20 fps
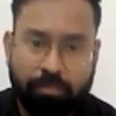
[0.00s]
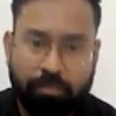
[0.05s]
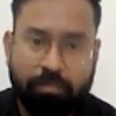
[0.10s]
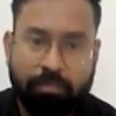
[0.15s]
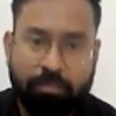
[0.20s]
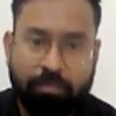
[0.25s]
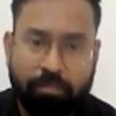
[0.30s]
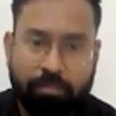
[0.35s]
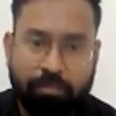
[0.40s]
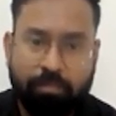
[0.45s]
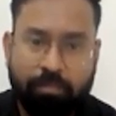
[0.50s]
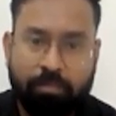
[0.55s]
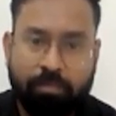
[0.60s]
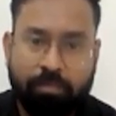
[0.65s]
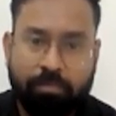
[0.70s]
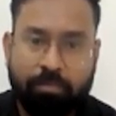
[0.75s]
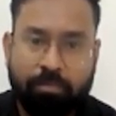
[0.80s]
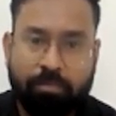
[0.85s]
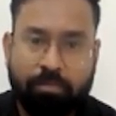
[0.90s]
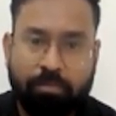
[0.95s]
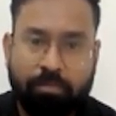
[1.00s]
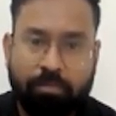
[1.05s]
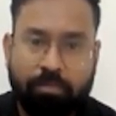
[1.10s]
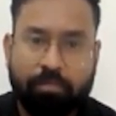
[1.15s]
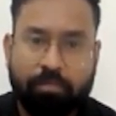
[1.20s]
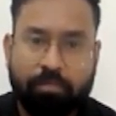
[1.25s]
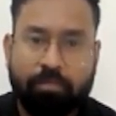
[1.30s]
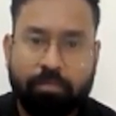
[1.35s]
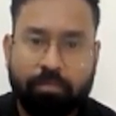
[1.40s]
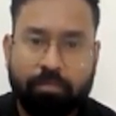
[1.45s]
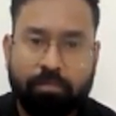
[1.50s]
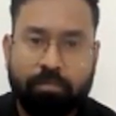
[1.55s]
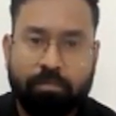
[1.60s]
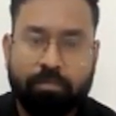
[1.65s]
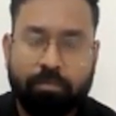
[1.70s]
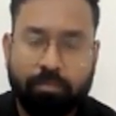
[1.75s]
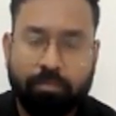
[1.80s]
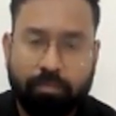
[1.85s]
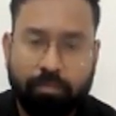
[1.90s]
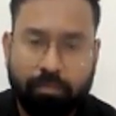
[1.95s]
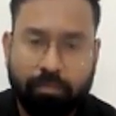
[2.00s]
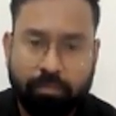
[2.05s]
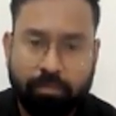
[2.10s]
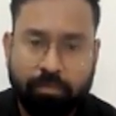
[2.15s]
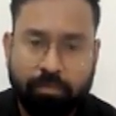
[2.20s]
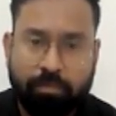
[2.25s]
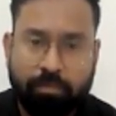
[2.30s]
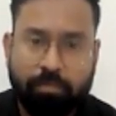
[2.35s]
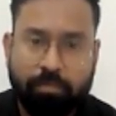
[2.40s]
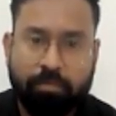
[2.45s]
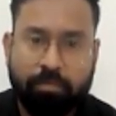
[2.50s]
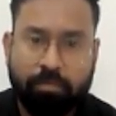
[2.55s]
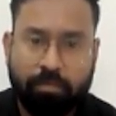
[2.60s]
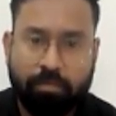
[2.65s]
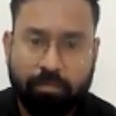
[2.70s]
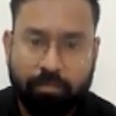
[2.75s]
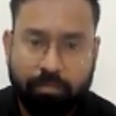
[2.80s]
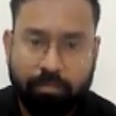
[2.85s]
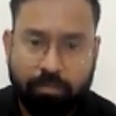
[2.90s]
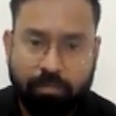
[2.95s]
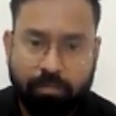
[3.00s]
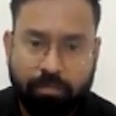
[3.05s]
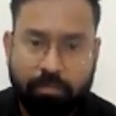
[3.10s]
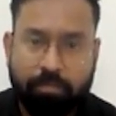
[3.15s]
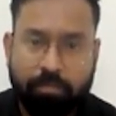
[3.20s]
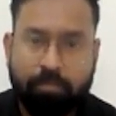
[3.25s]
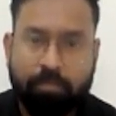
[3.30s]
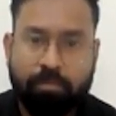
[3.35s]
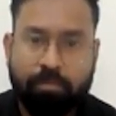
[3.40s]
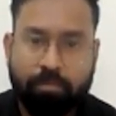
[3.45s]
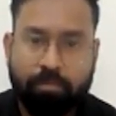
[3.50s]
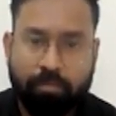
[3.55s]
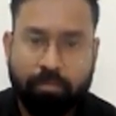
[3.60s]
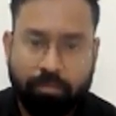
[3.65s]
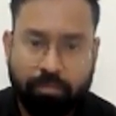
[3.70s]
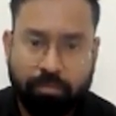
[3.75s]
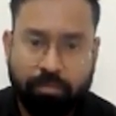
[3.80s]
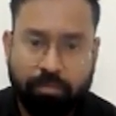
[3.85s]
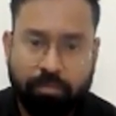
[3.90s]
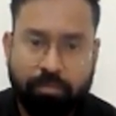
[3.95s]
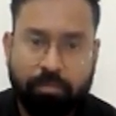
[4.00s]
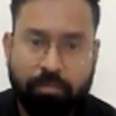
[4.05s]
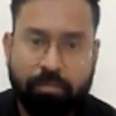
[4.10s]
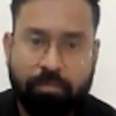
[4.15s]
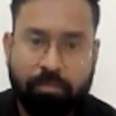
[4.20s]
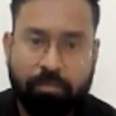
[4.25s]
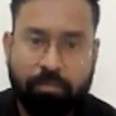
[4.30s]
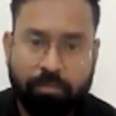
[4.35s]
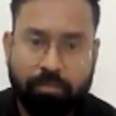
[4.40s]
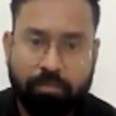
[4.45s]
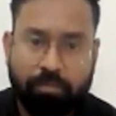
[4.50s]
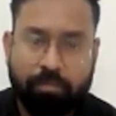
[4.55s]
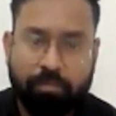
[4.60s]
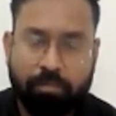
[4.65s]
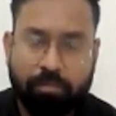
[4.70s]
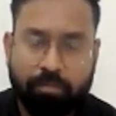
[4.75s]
(silent)